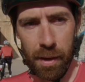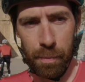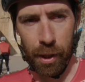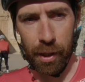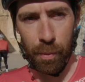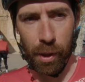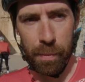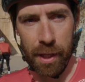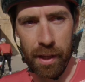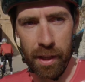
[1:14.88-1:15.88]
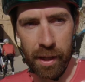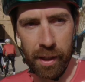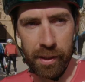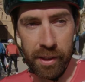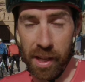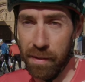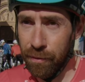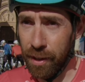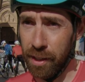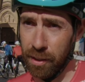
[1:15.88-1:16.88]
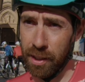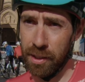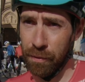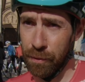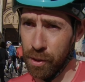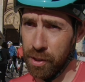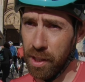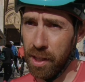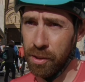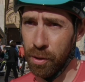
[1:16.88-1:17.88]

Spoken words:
But it will be the same final as the first day,